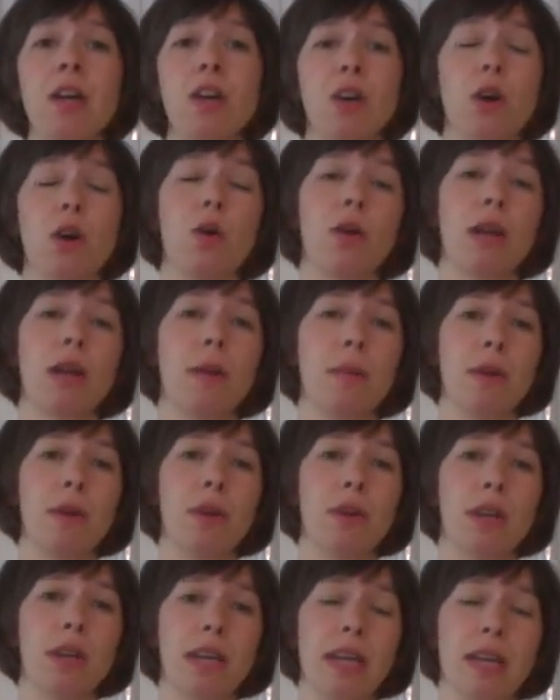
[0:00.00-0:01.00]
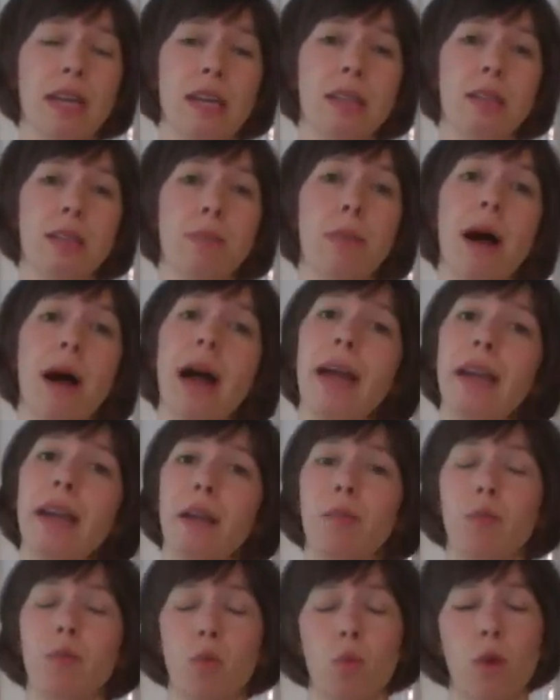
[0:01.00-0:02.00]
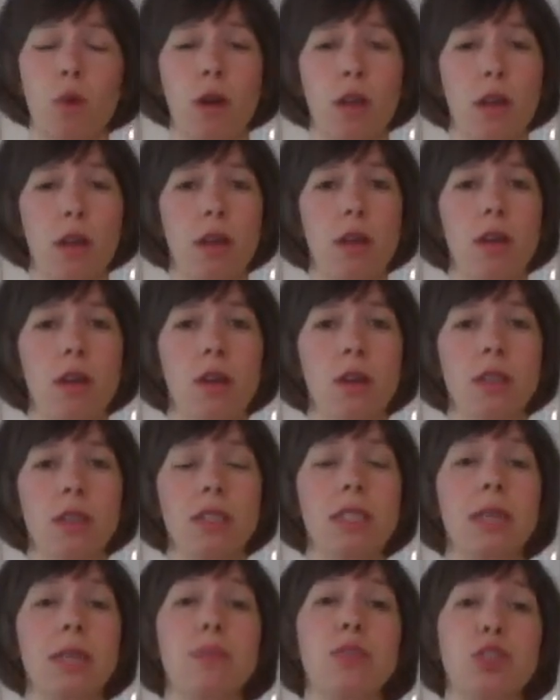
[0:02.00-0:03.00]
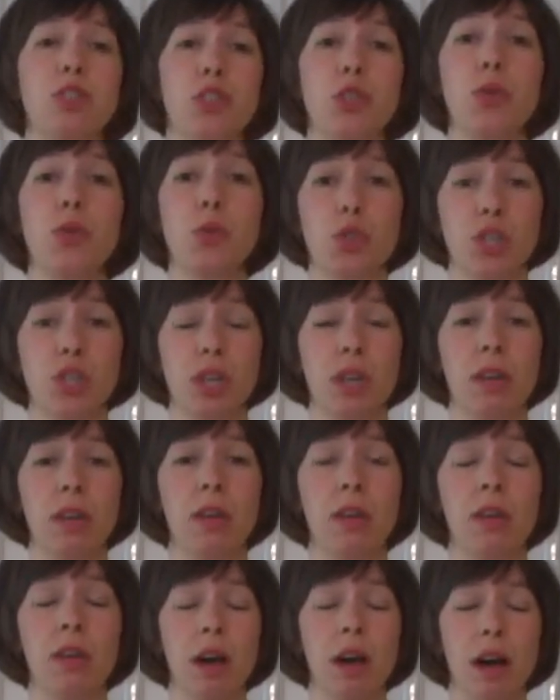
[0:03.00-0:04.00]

coconut milk is my #1 substitution